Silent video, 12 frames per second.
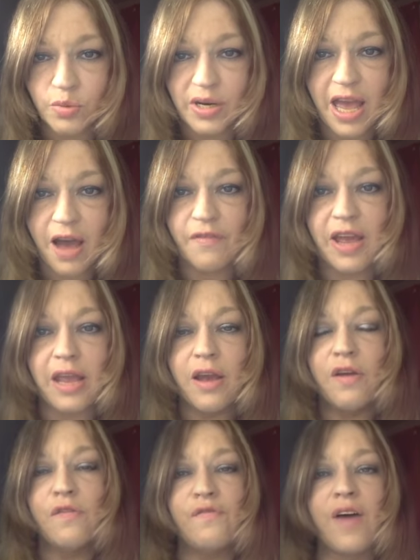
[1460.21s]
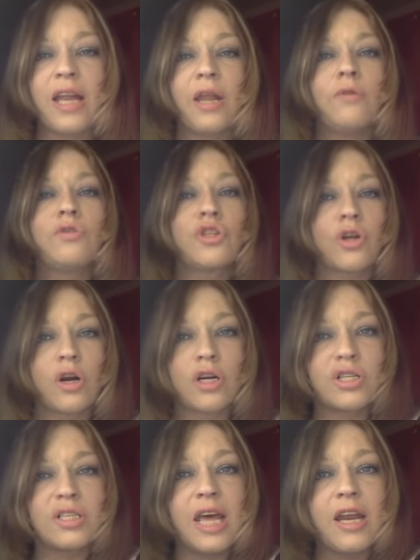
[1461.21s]
We have a fellow
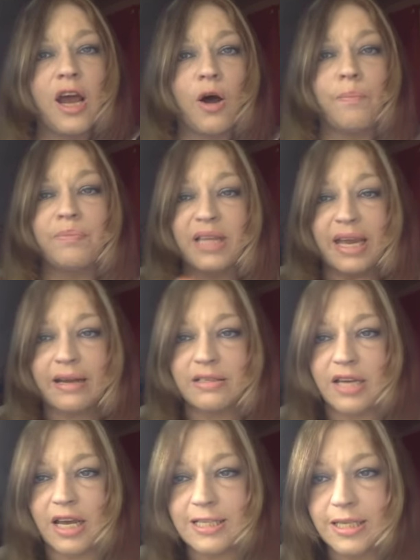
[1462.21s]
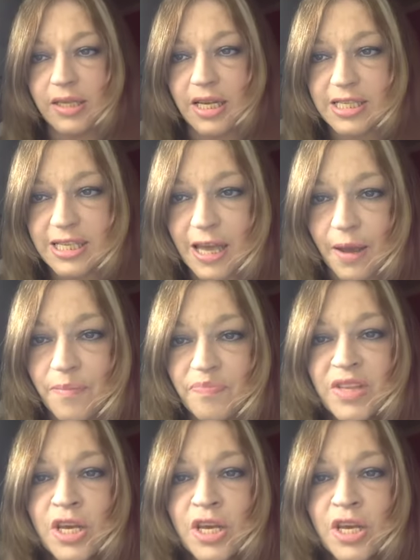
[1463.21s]
church that helped plant us, and that's it.